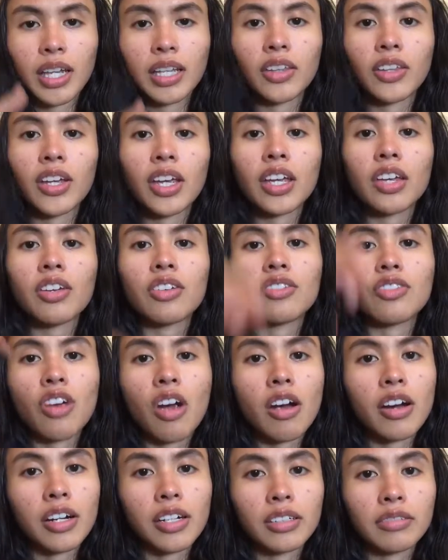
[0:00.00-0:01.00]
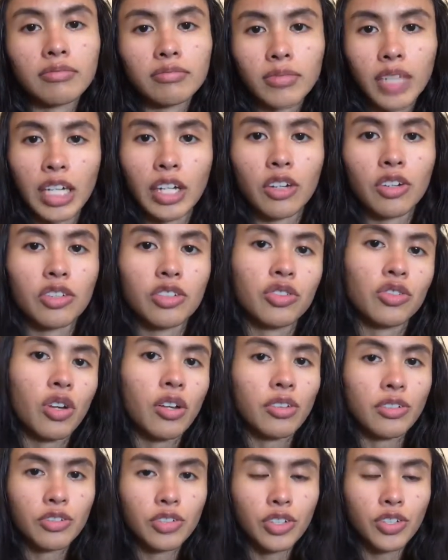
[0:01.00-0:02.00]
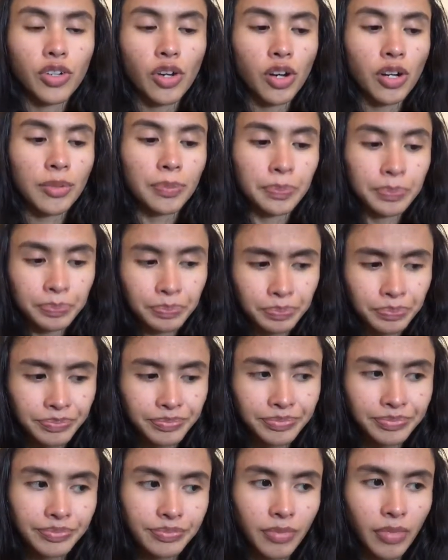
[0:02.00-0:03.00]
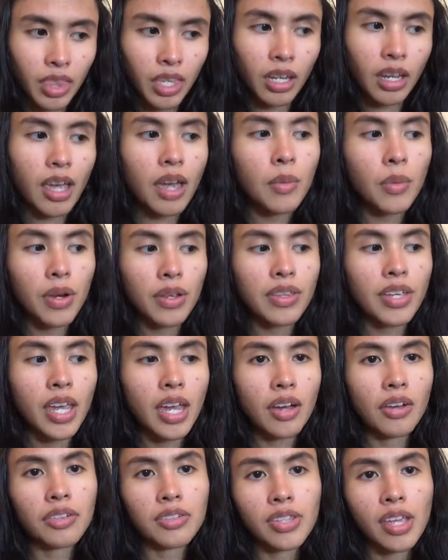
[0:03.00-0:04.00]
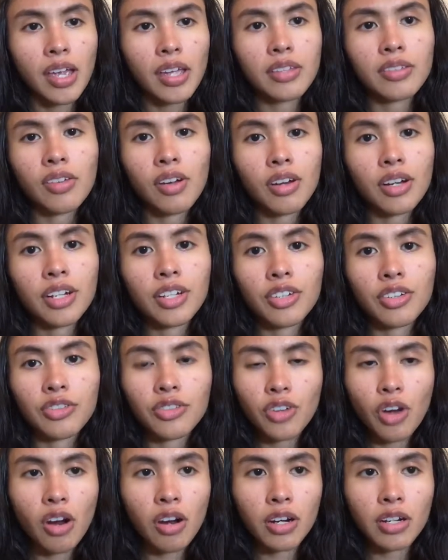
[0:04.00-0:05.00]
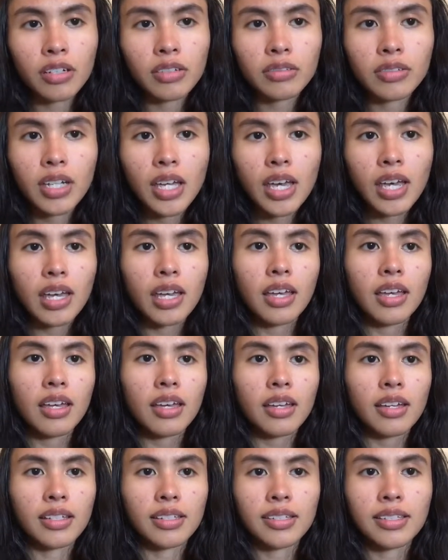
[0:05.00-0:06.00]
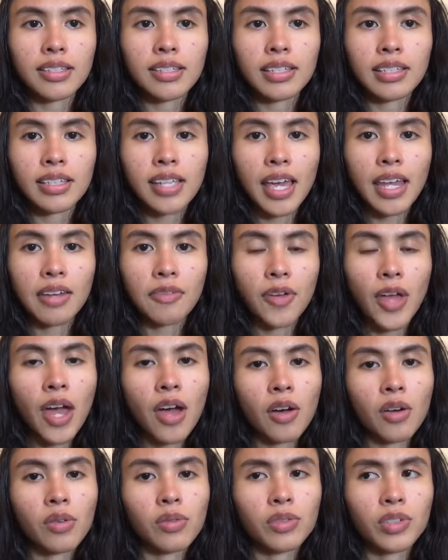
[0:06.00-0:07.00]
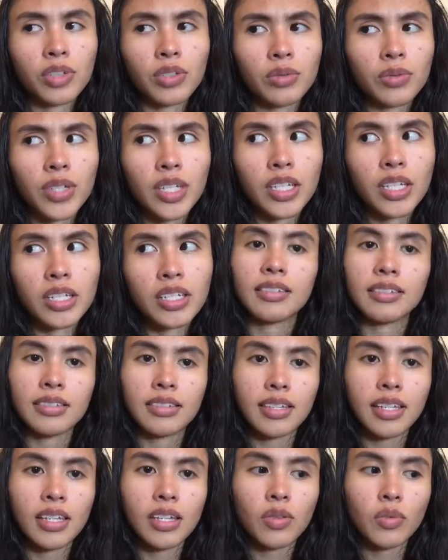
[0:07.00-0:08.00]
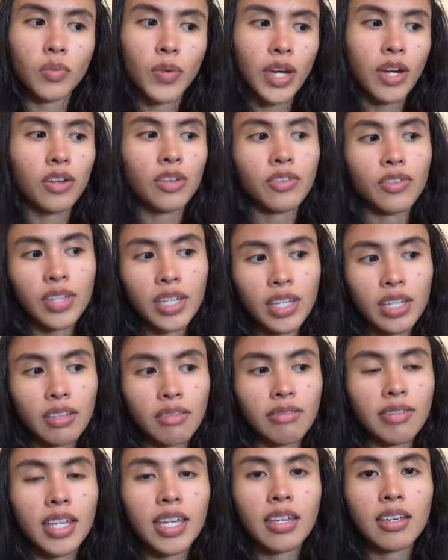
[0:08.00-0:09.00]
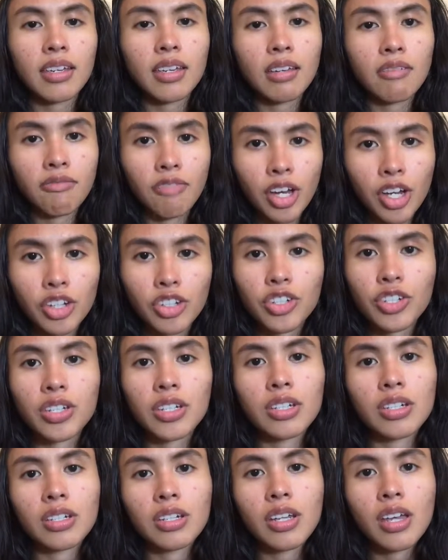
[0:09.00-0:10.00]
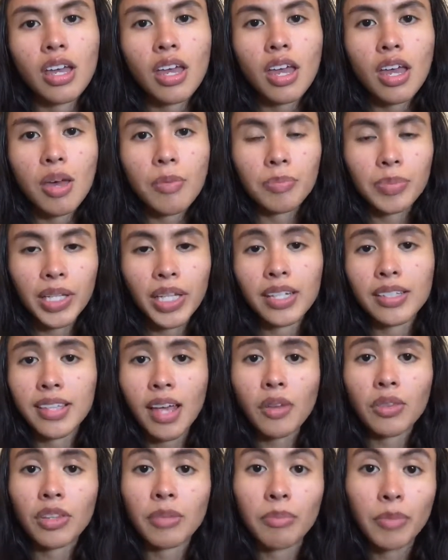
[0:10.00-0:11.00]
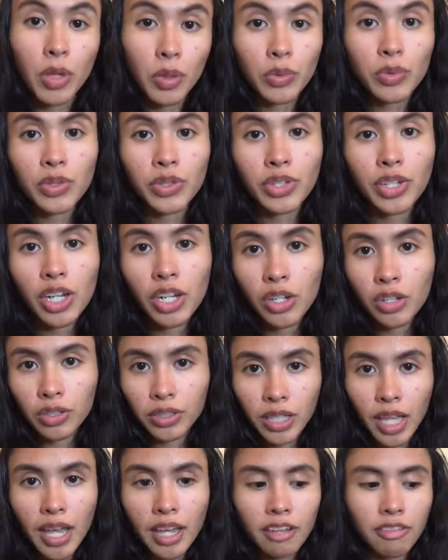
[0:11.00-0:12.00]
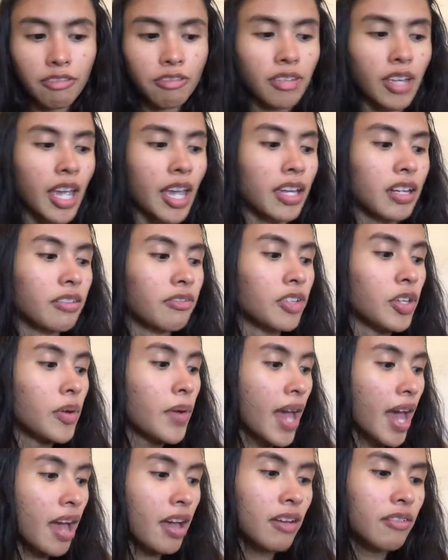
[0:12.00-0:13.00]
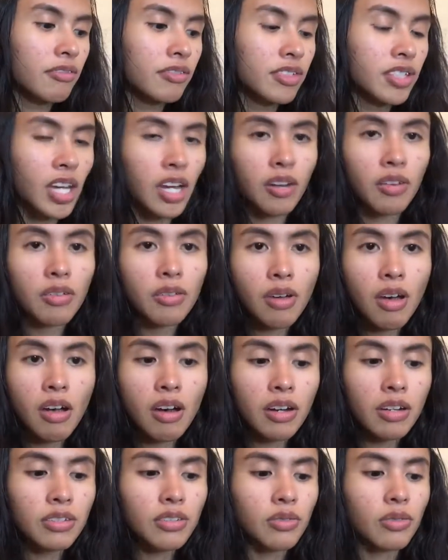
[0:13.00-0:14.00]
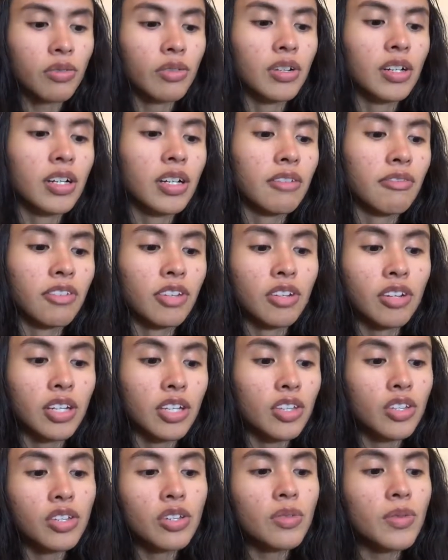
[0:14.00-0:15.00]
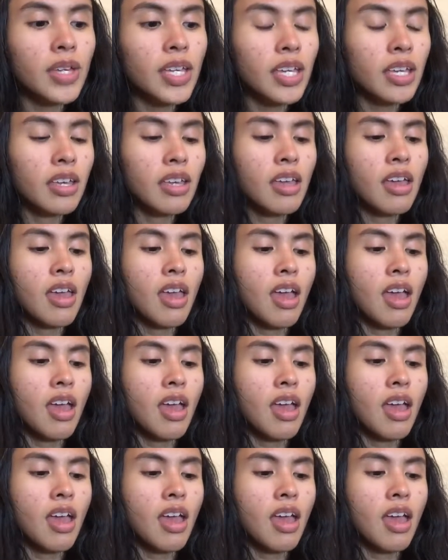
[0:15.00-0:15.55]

And look at your chart, like your astrology chart. Look at where the air signs are in your chart because this is kind of how you can see where the thinking function plays out the most in your life. And if you have tarot cards or if you're into it,